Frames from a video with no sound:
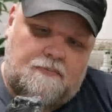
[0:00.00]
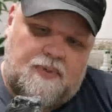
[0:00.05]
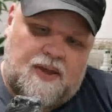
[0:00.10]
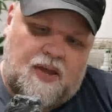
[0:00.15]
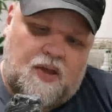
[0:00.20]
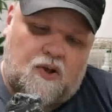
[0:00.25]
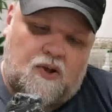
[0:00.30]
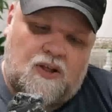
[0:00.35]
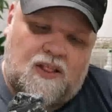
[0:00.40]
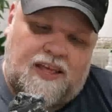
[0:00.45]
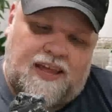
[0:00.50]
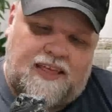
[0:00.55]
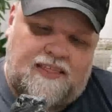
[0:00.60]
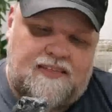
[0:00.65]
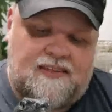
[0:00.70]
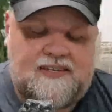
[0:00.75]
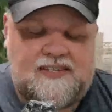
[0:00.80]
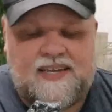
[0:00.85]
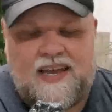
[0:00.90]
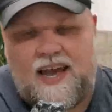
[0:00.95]
you get bigger,
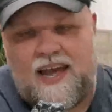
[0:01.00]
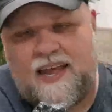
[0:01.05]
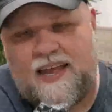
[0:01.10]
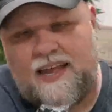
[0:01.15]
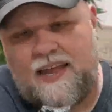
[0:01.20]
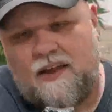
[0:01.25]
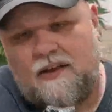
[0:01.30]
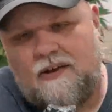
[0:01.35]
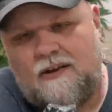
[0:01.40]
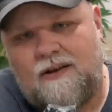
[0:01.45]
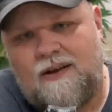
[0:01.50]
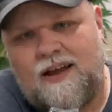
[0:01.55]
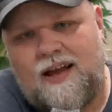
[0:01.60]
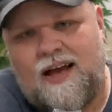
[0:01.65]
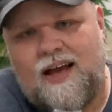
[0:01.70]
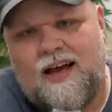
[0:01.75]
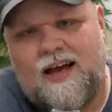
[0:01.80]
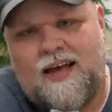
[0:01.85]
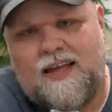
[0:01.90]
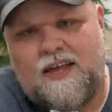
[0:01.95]
like this guy
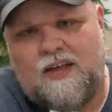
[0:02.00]
here,